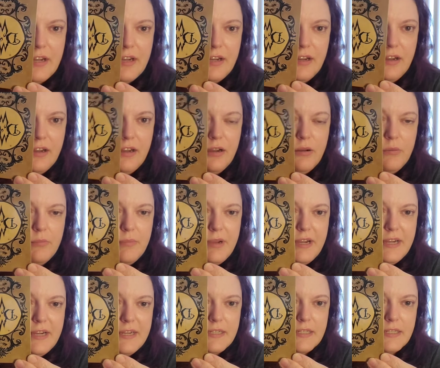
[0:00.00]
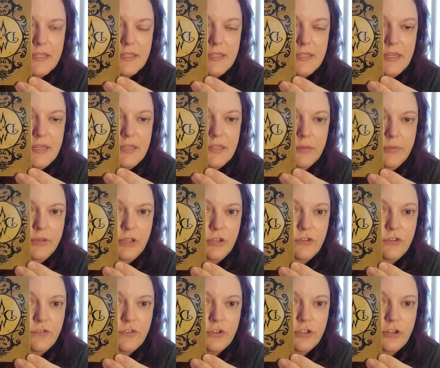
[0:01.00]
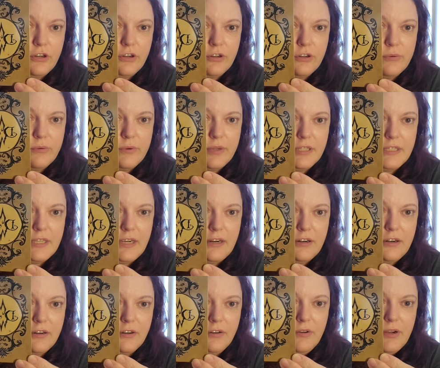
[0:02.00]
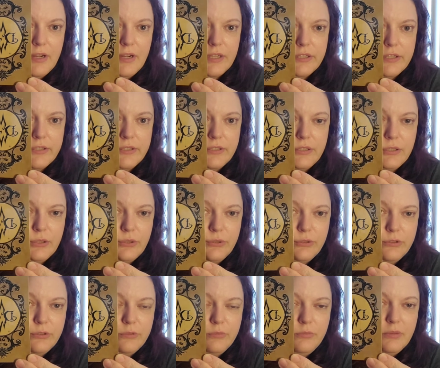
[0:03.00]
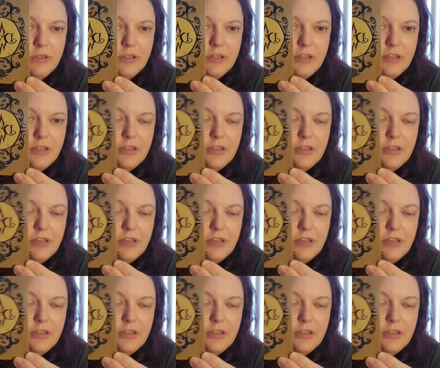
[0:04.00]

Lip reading: has a DW for Darkwood Tarot. I assume